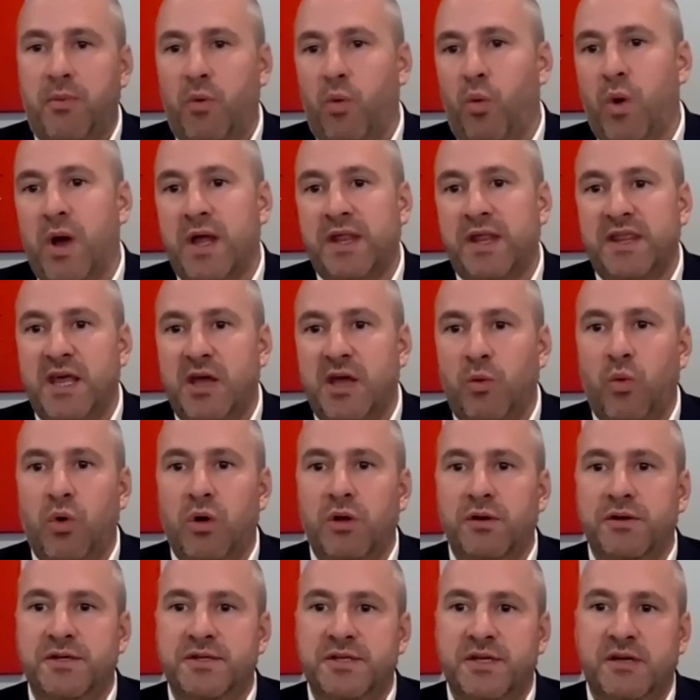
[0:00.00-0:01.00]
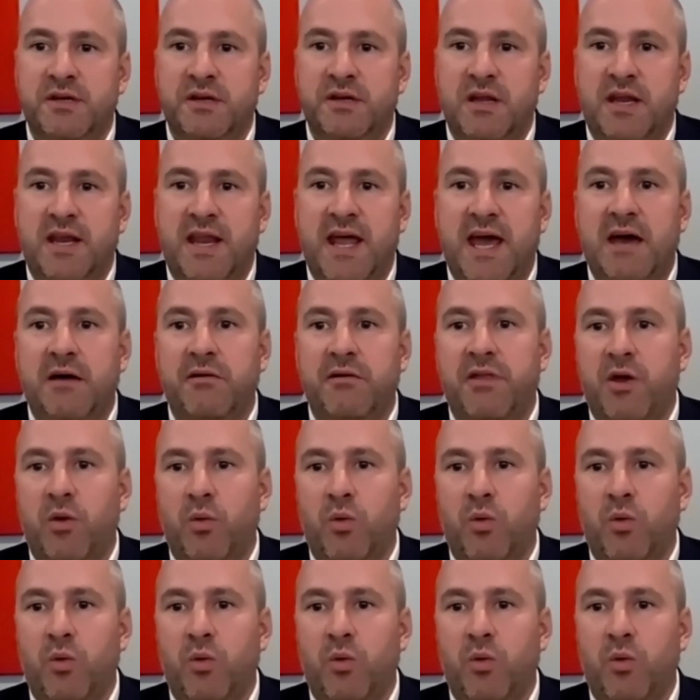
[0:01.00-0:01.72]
when they want and how they